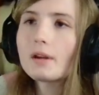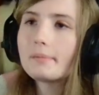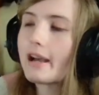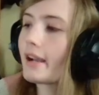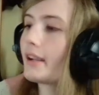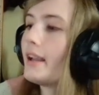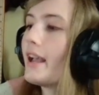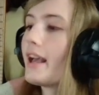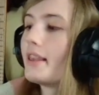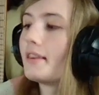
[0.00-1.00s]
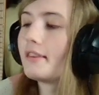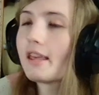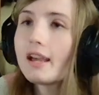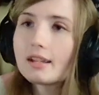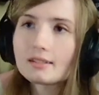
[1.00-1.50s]
back, and
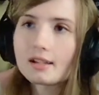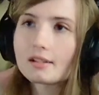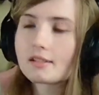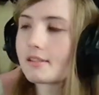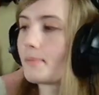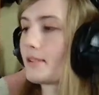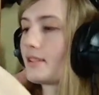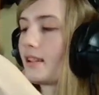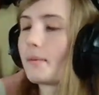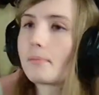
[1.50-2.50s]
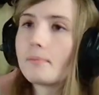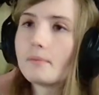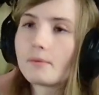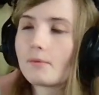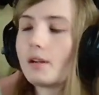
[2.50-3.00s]
then touches the piston and
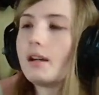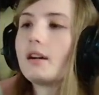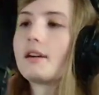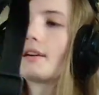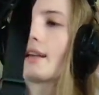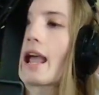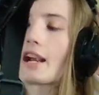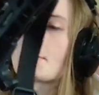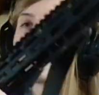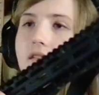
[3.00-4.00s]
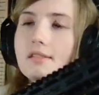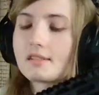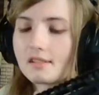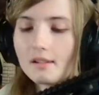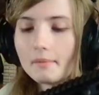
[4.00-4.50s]
actuates the
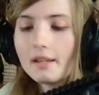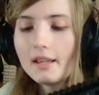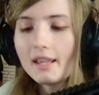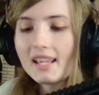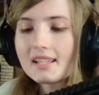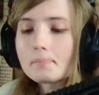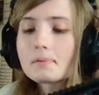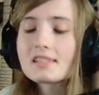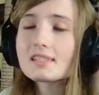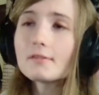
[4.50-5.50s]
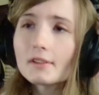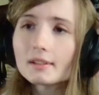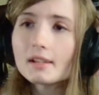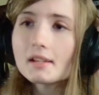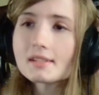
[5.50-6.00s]
system. It's
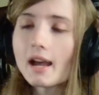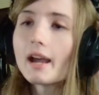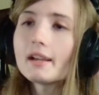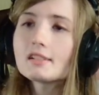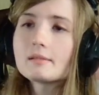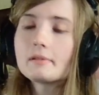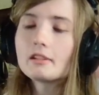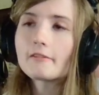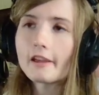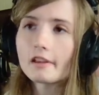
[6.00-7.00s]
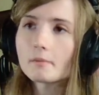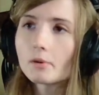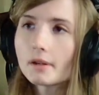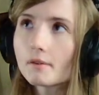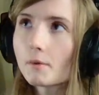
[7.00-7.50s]
specifically designed to be the failure
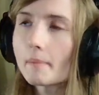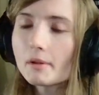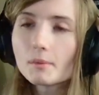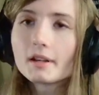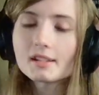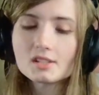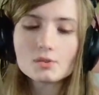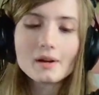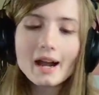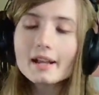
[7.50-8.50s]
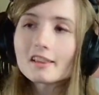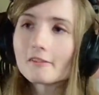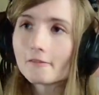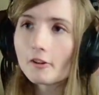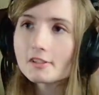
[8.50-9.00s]
point of the weapon. When it gets too hot, the
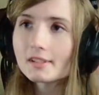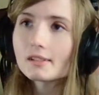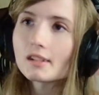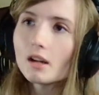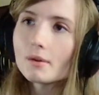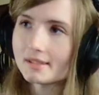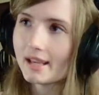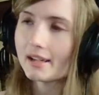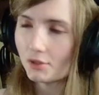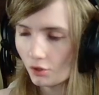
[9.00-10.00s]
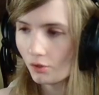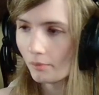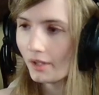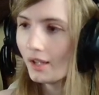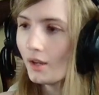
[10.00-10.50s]
first thing to go is that tube,
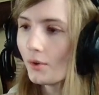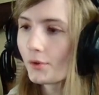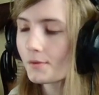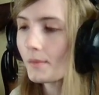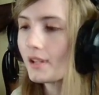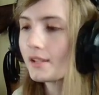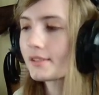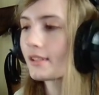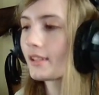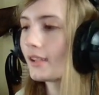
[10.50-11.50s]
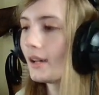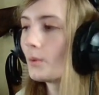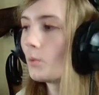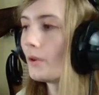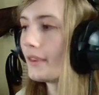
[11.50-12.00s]
which means that the
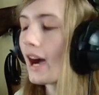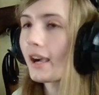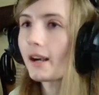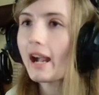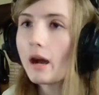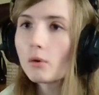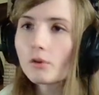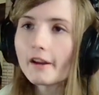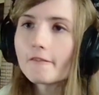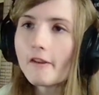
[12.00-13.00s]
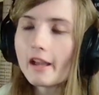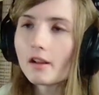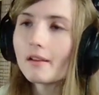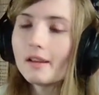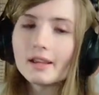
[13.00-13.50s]
gun will not outright
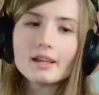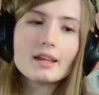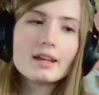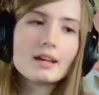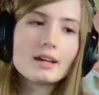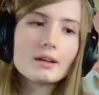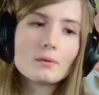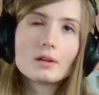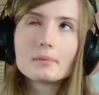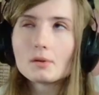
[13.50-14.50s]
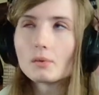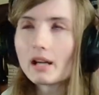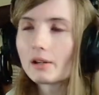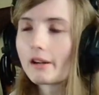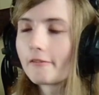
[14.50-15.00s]
fail. Well, I mean, it will
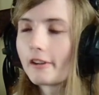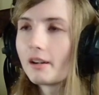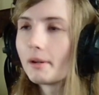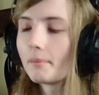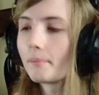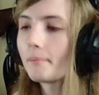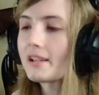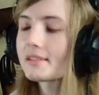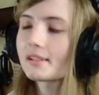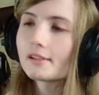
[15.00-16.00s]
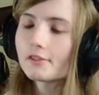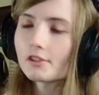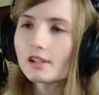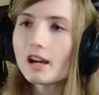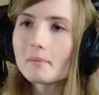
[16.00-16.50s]
outright fail, but basically, if you're
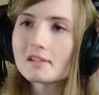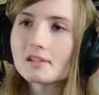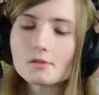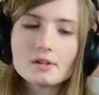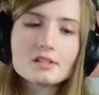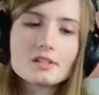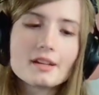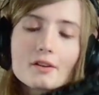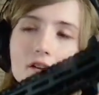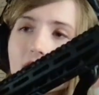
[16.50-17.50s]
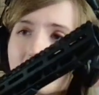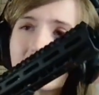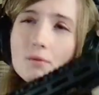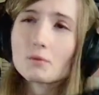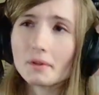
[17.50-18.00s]
in a combat situation and your gun's
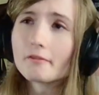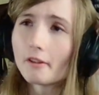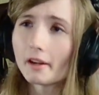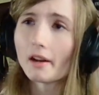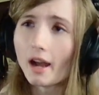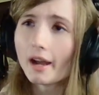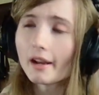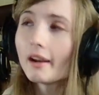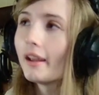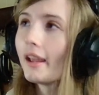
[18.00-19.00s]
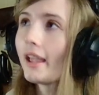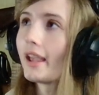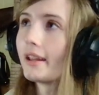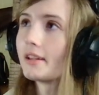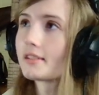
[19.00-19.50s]
getting really fucking hot,
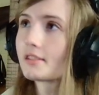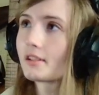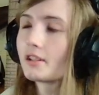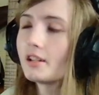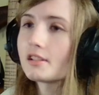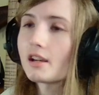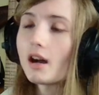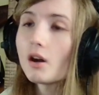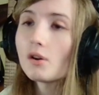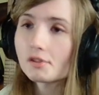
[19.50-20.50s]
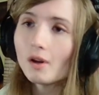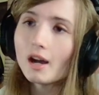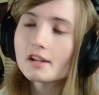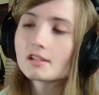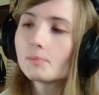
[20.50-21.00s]
and it's getting so
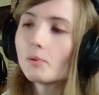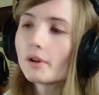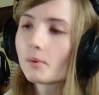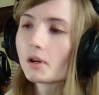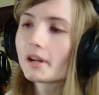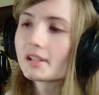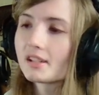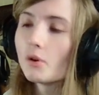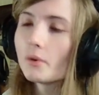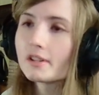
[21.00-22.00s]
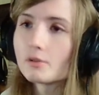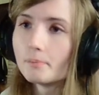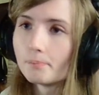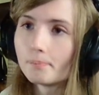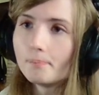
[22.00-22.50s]
hot to the point where it's going to
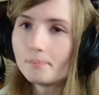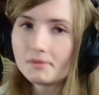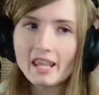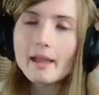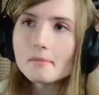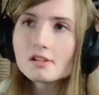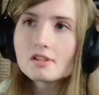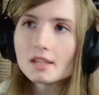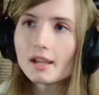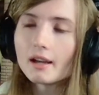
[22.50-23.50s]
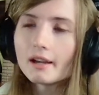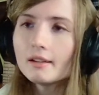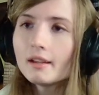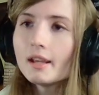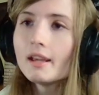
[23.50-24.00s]
damage the
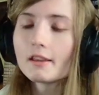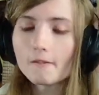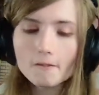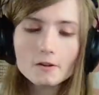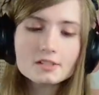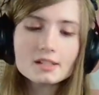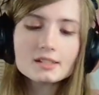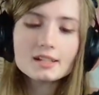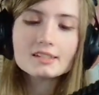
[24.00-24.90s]
gun, the first thing to get